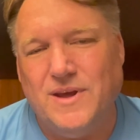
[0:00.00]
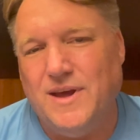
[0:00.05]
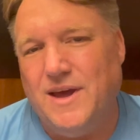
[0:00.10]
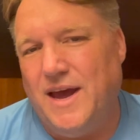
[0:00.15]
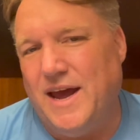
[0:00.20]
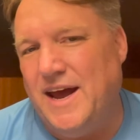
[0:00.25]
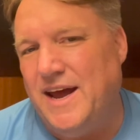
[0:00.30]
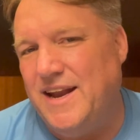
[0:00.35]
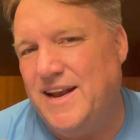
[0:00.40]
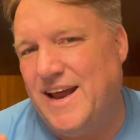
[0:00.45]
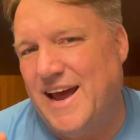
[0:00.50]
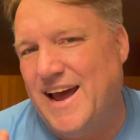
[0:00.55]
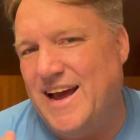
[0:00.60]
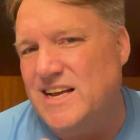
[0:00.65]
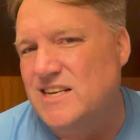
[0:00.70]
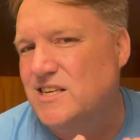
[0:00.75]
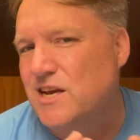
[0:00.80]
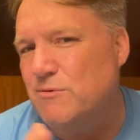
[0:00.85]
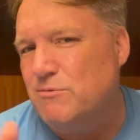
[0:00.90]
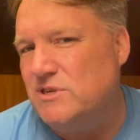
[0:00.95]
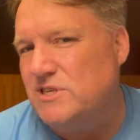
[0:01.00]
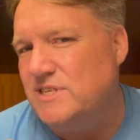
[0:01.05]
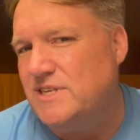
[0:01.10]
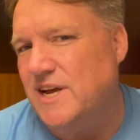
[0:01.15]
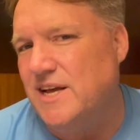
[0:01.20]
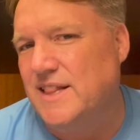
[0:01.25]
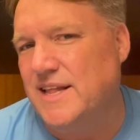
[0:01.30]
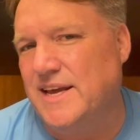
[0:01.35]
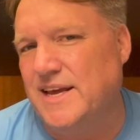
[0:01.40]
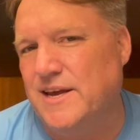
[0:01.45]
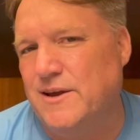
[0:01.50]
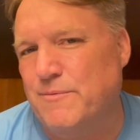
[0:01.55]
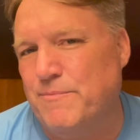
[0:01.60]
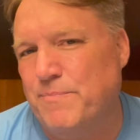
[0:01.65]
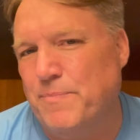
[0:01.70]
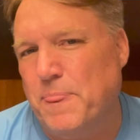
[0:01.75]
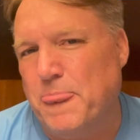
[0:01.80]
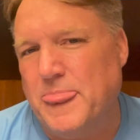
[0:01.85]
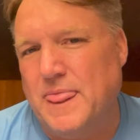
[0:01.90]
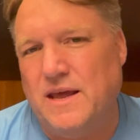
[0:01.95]
And as I was telling
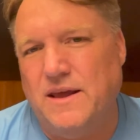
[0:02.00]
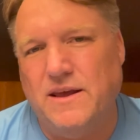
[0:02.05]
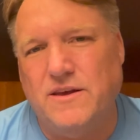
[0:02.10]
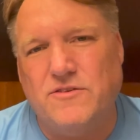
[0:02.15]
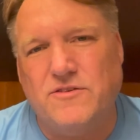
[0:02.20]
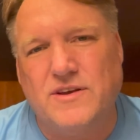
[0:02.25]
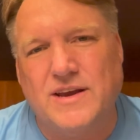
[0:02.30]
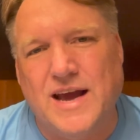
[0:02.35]
him, his